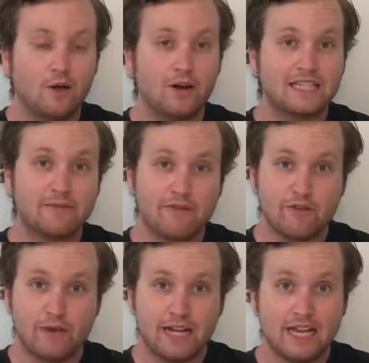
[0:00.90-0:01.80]
What's up
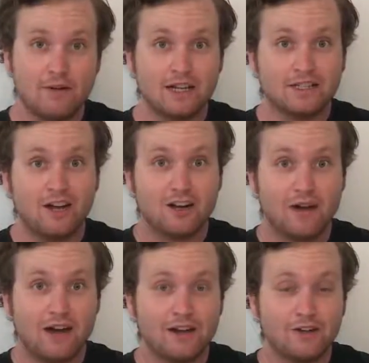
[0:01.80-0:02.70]
everybody? I want to talk
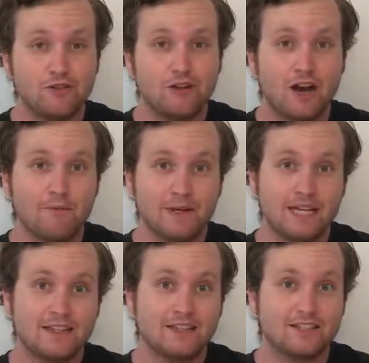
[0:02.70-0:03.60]
about a new
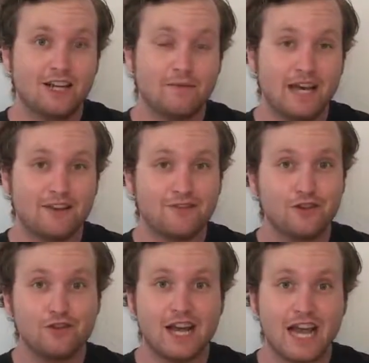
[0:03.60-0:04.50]
company that's coming out of
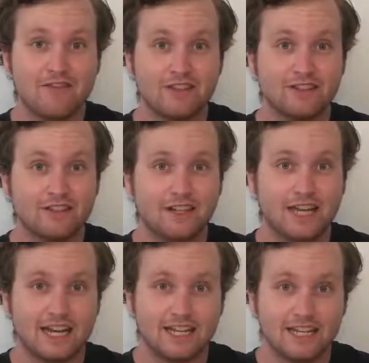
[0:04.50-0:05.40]
New Haven,
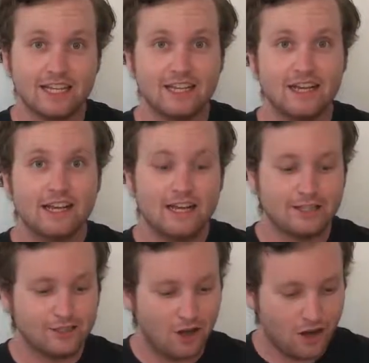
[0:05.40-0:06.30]
Connecticut.
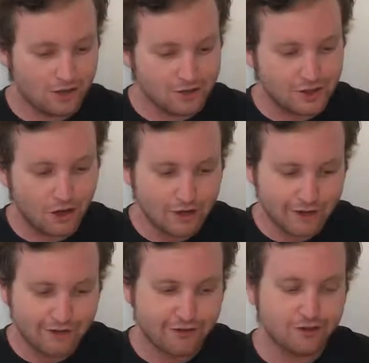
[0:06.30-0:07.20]
It's called
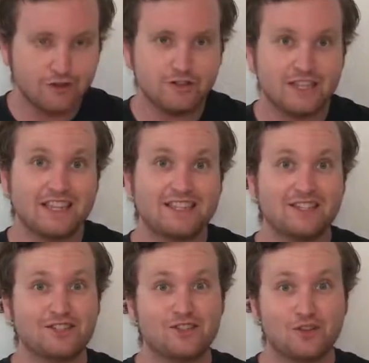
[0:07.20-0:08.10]
Zoni Foods. I think this
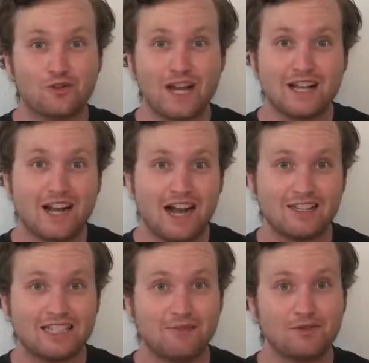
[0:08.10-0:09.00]
is a great
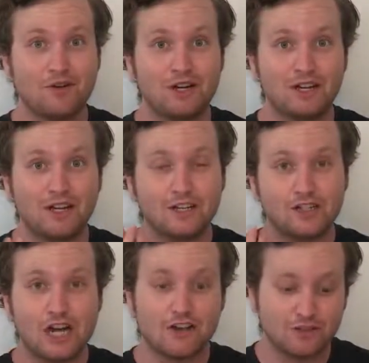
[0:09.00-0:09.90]
concept, so I want to
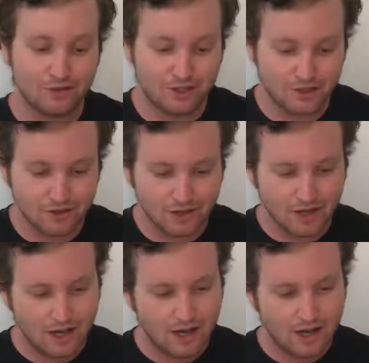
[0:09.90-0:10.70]
share this with you.